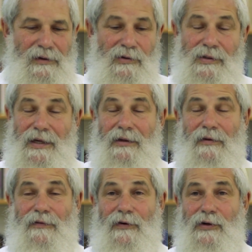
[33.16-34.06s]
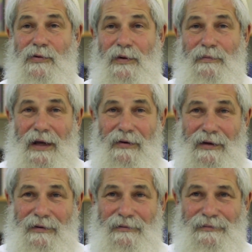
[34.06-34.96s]
This was not the first
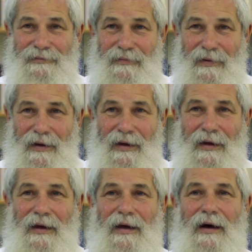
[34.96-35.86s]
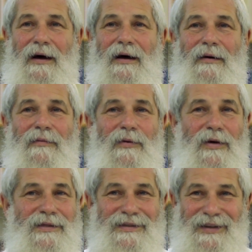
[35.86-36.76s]
rebellion. It
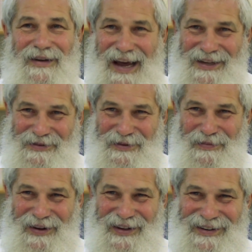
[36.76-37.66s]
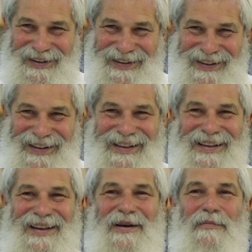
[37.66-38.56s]
wasn't the last rebellion,
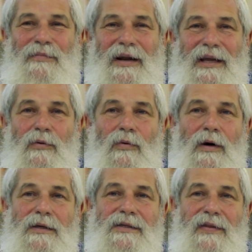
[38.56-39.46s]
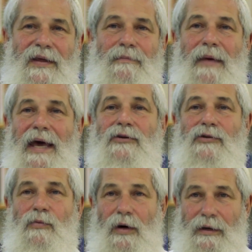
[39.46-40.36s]
but it was the
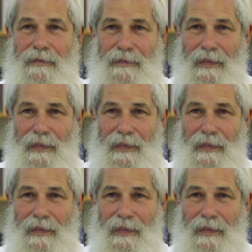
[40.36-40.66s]
major one.